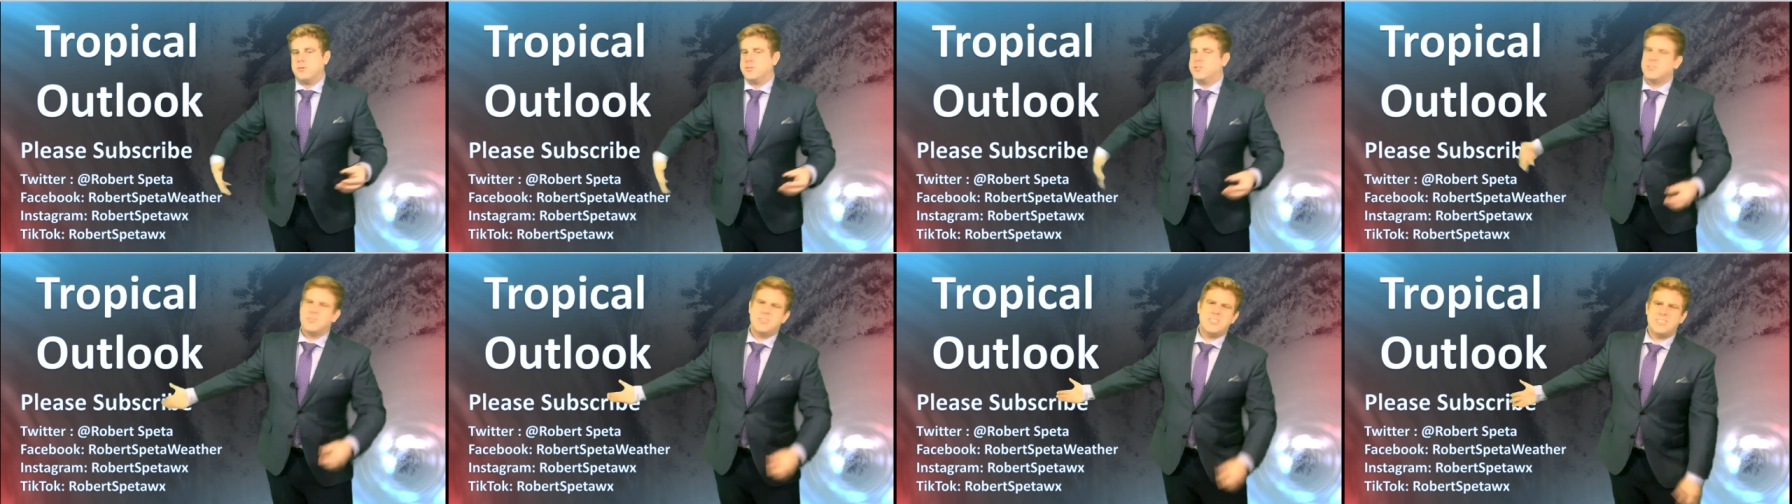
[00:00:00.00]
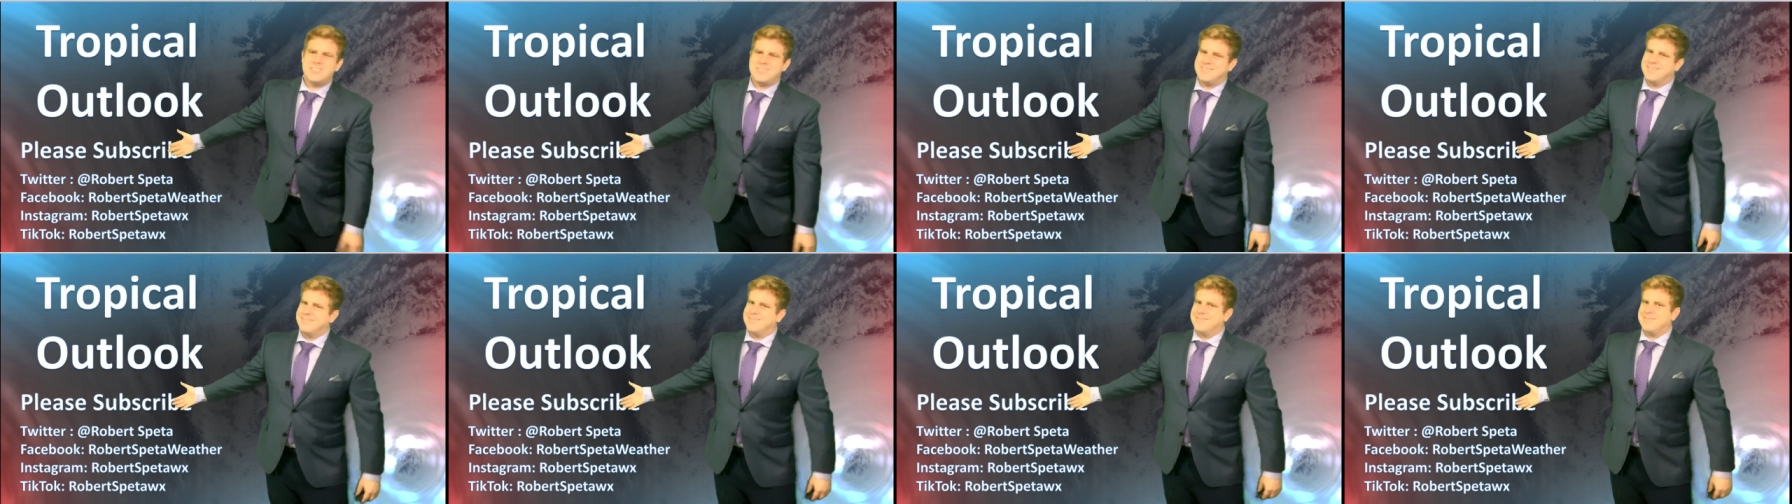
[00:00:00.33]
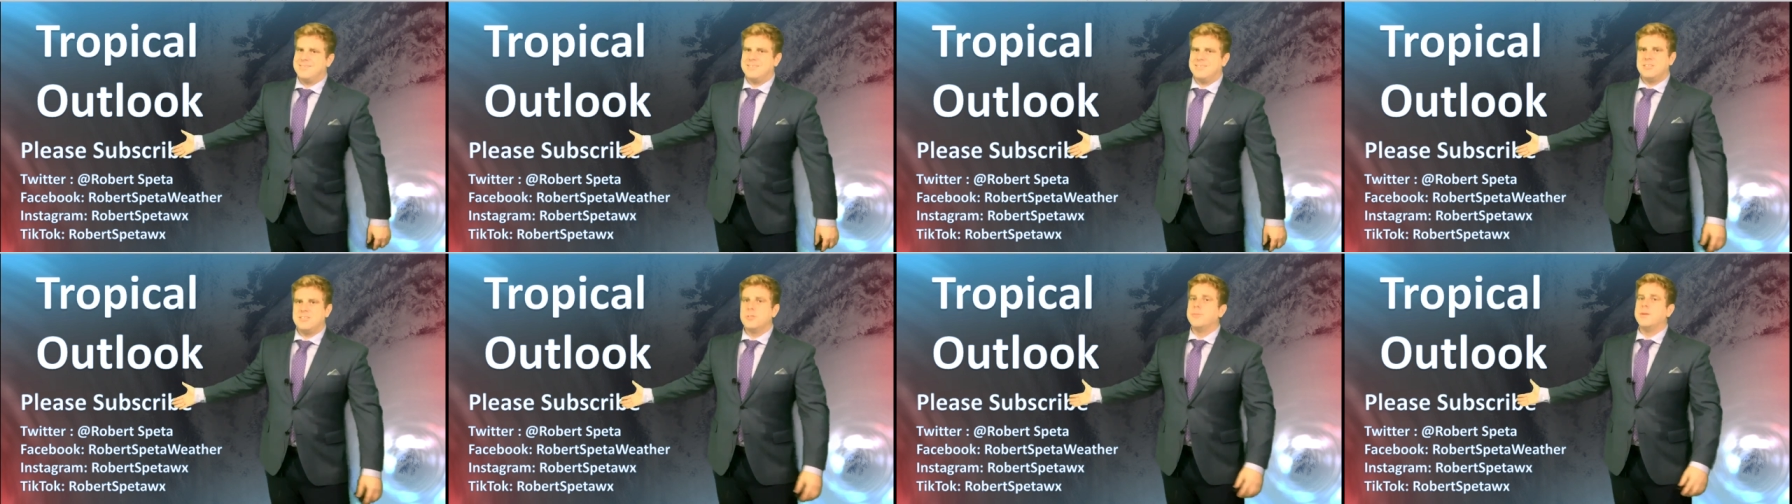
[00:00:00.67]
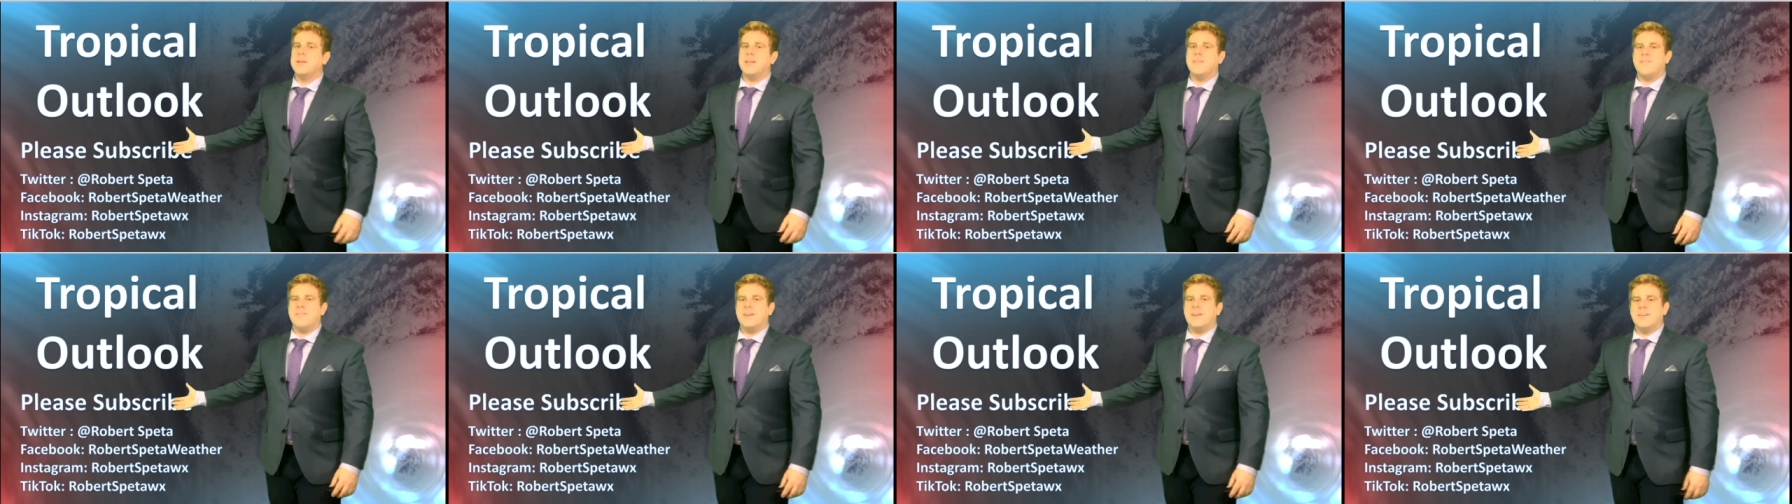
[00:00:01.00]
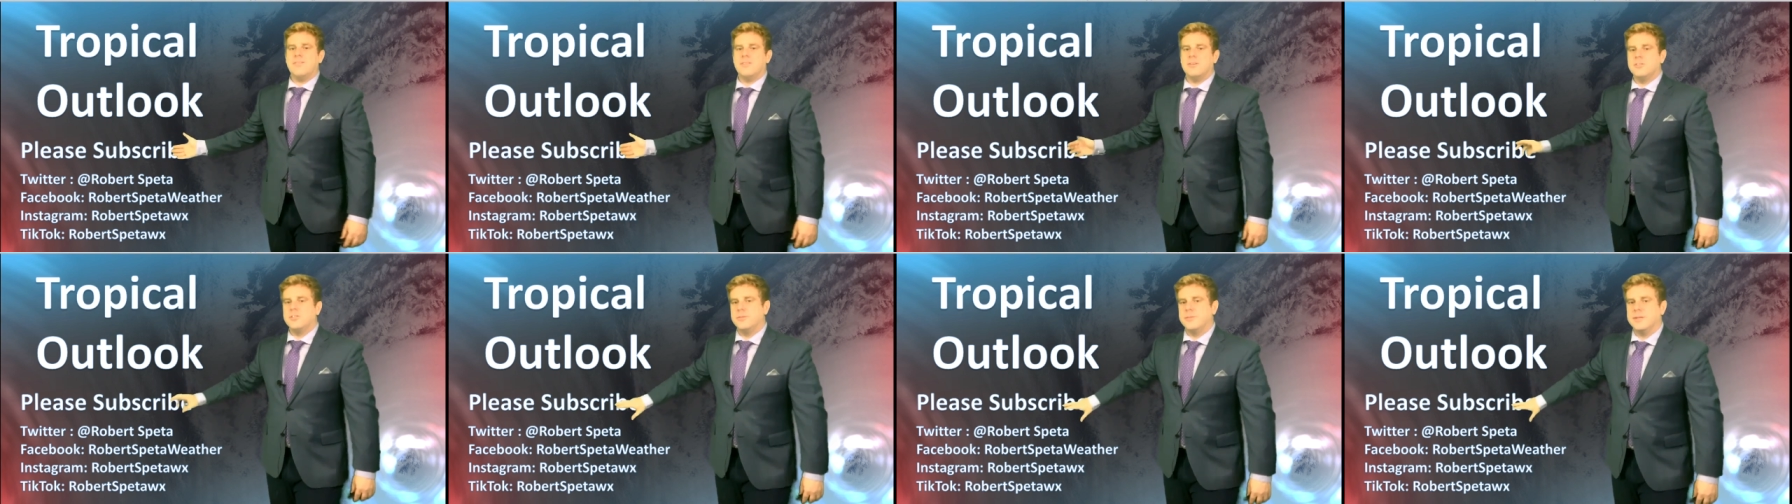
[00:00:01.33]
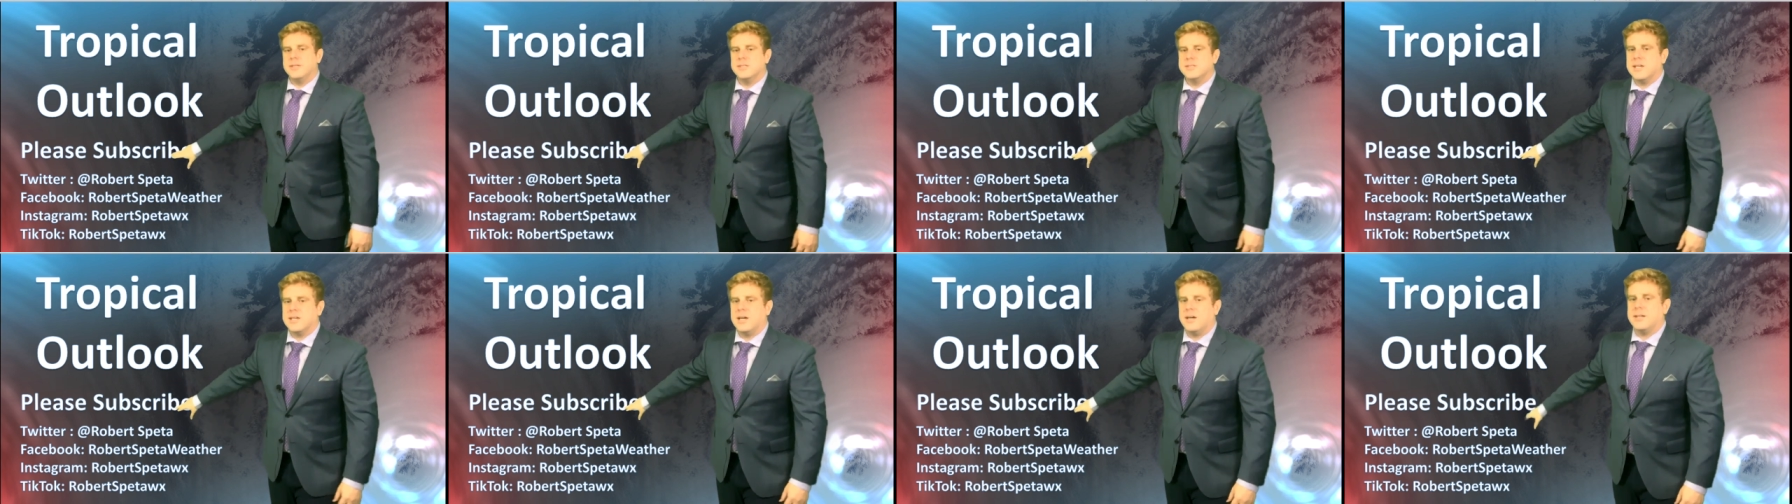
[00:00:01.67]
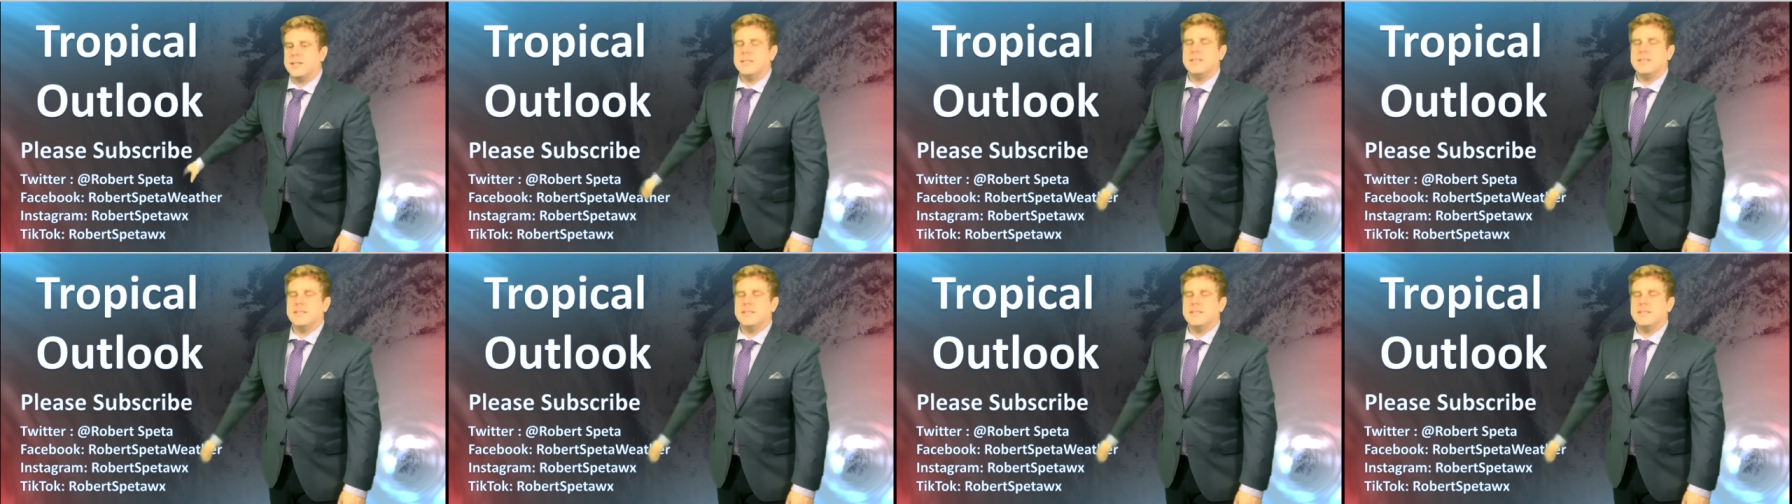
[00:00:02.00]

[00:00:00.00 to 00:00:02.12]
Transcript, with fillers: So just do me a favor, do me a solid,